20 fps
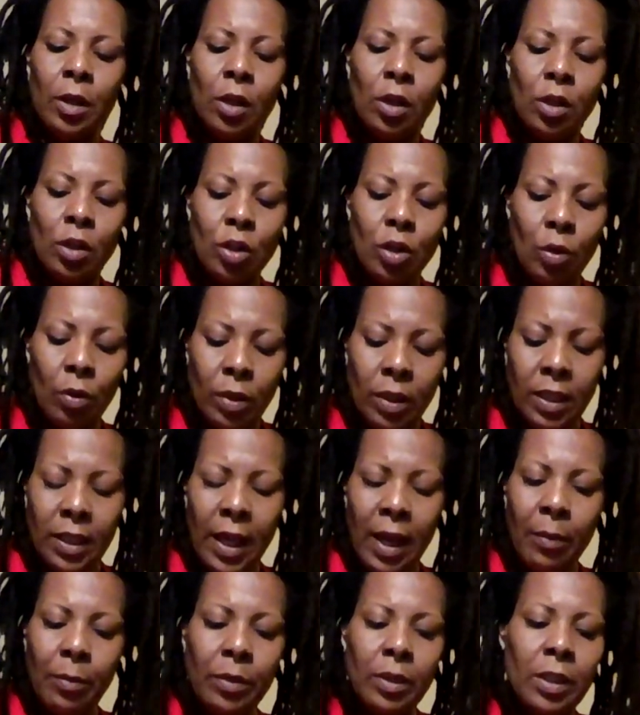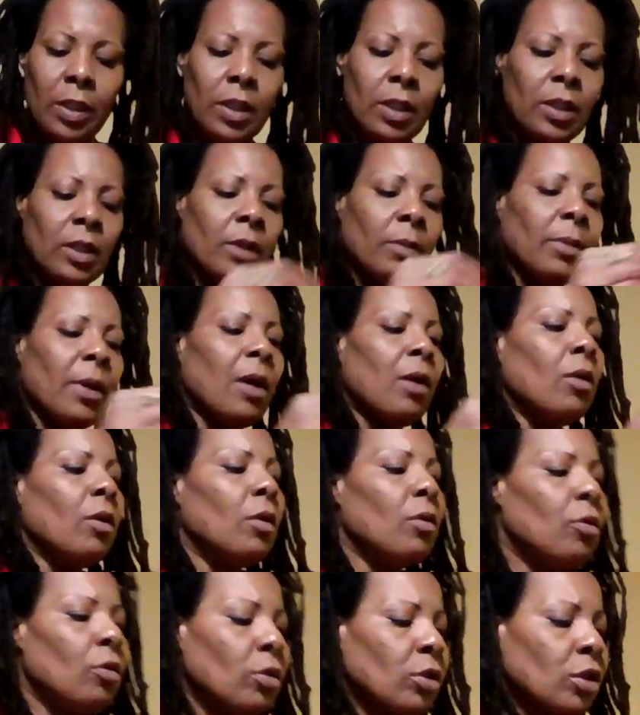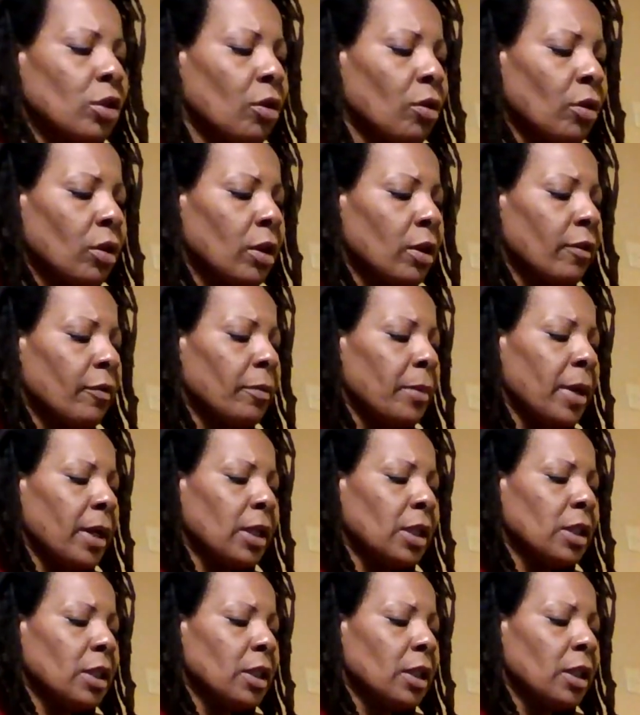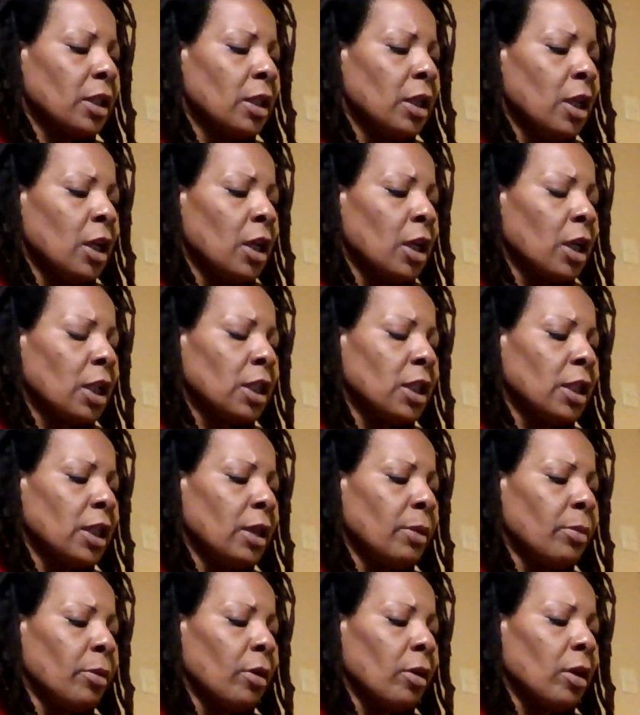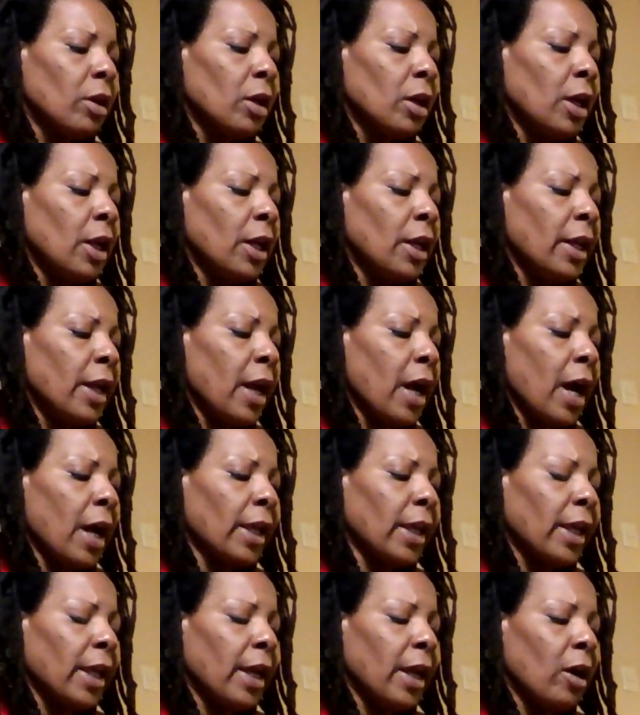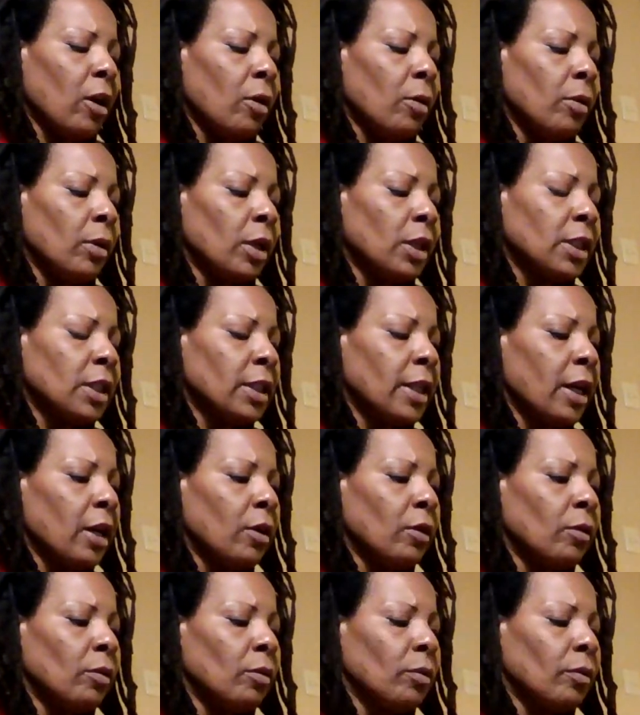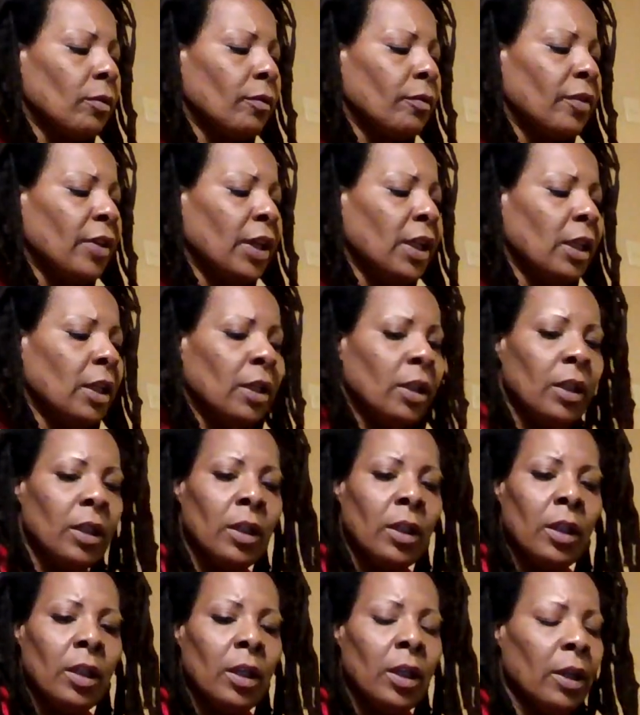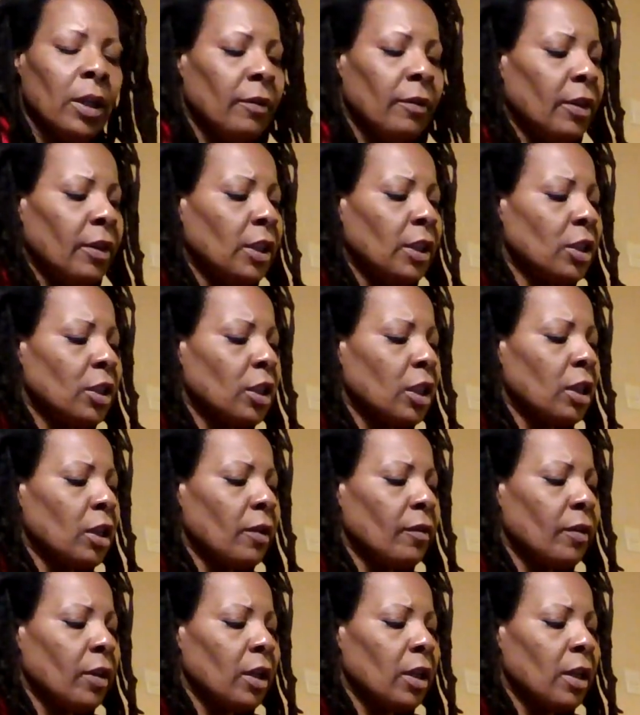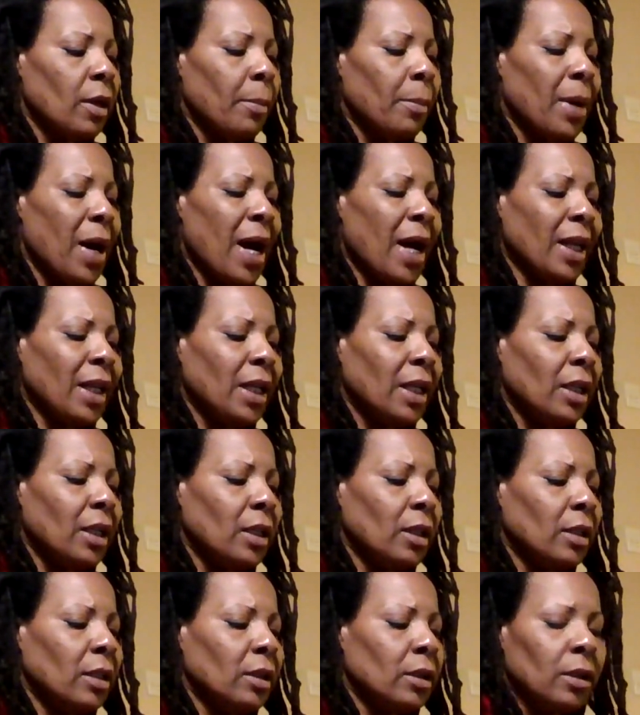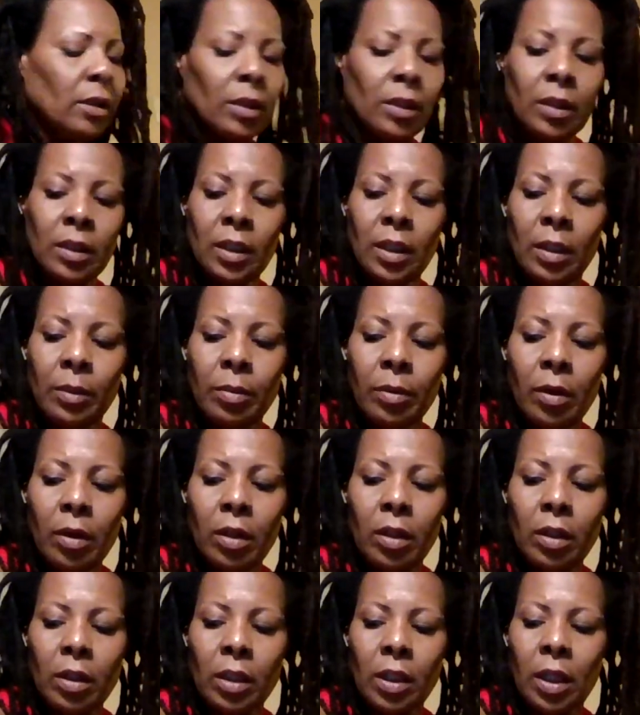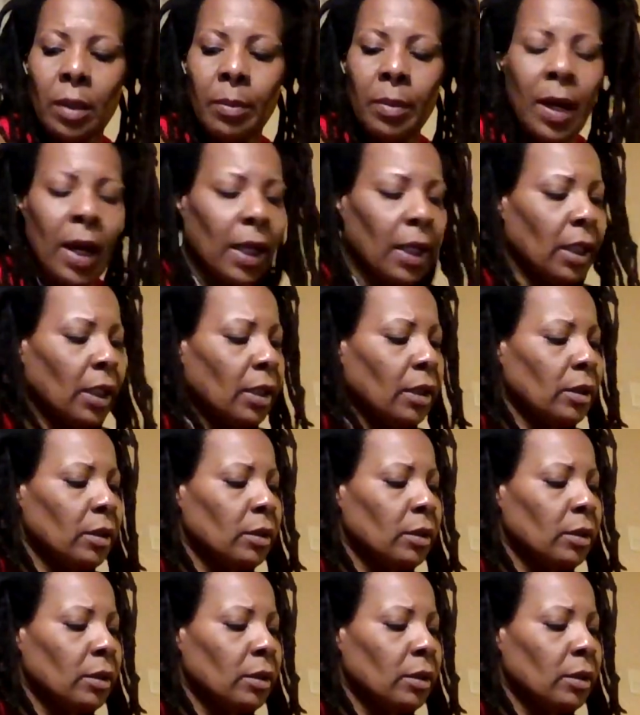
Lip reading: So is that what this is about? Alternative medicine? Because Libra, now I can't help, because now Venus, your body, Libra, your body.